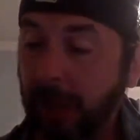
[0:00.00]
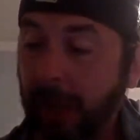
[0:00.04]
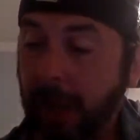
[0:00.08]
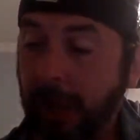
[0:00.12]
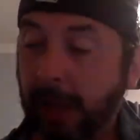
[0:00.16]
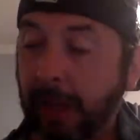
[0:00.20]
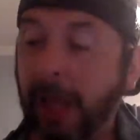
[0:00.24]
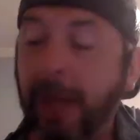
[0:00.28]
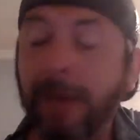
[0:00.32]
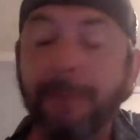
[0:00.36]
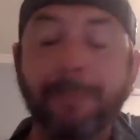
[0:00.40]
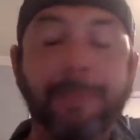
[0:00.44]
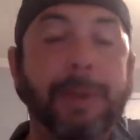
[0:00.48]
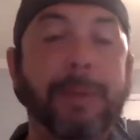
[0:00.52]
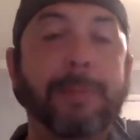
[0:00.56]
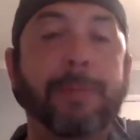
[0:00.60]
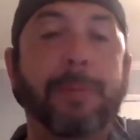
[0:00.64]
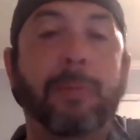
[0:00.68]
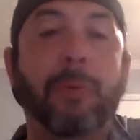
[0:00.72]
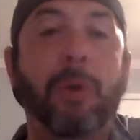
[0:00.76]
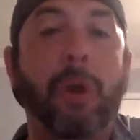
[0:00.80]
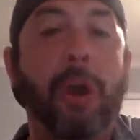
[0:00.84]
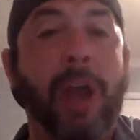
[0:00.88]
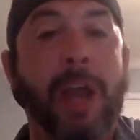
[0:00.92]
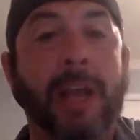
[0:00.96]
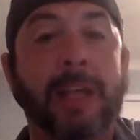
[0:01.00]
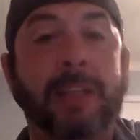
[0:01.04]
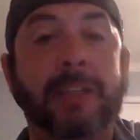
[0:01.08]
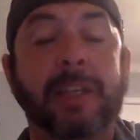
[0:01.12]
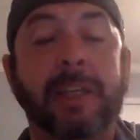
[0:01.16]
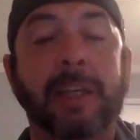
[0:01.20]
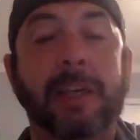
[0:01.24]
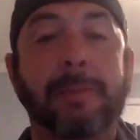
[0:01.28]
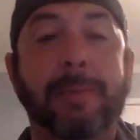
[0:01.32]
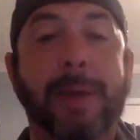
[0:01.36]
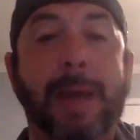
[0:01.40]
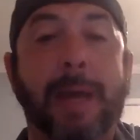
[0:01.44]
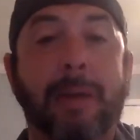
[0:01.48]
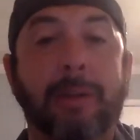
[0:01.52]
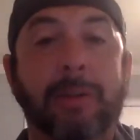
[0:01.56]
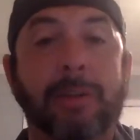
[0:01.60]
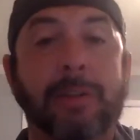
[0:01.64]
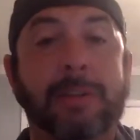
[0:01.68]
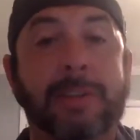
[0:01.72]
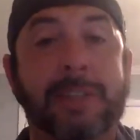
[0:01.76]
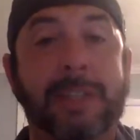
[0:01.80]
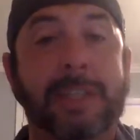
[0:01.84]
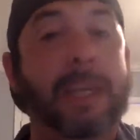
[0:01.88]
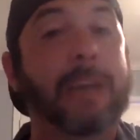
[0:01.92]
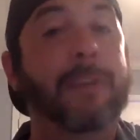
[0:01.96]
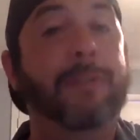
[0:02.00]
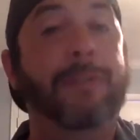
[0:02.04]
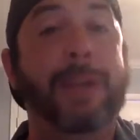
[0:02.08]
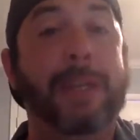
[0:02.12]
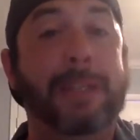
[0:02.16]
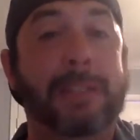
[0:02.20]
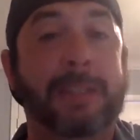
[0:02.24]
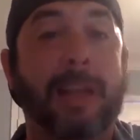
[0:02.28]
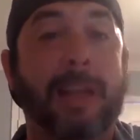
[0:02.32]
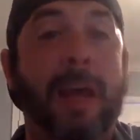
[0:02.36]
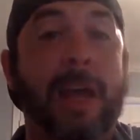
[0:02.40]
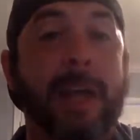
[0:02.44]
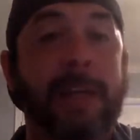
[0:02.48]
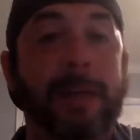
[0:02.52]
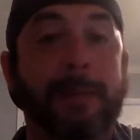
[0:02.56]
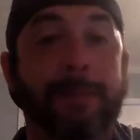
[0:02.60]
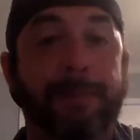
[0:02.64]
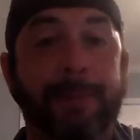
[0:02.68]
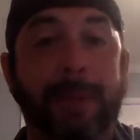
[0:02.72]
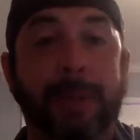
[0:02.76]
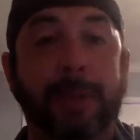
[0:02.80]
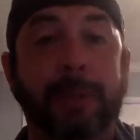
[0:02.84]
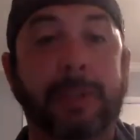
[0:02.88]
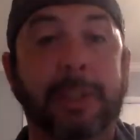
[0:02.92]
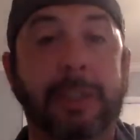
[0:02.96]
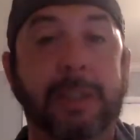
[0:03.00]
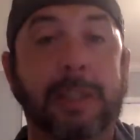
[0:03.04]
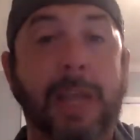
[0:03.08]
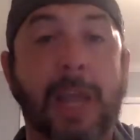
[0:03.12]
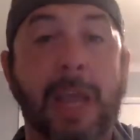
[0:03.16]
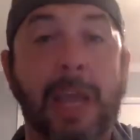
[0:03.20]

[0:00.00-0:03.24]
A lot of people were asking about DFS lineup building,